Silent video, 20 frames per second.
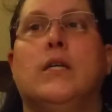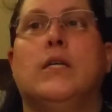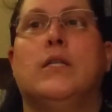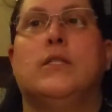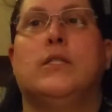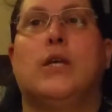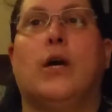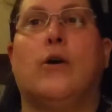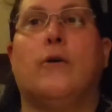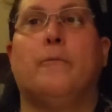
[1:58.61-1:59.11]

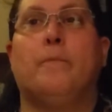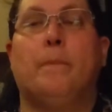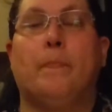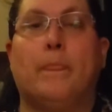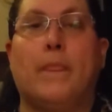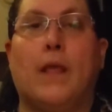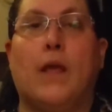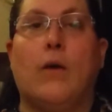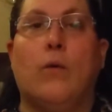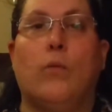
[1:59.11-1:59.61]
So
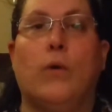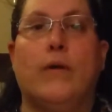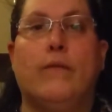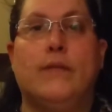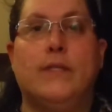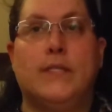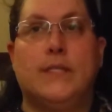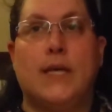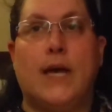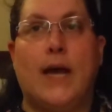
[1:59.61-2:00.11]
we've
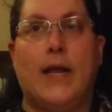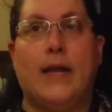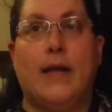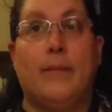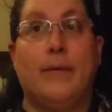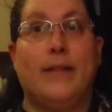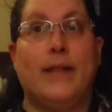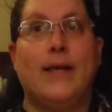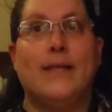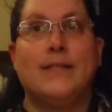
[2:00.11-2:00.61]
decided, I
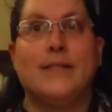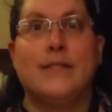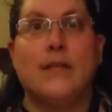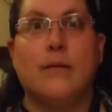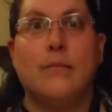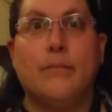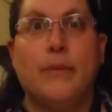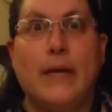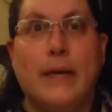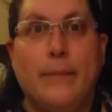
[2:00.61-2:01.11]
mean, that's
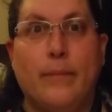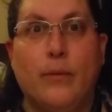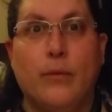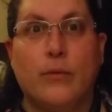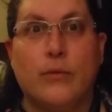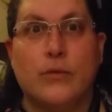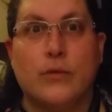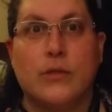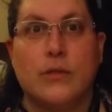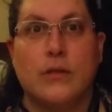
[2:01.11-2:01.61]
some people's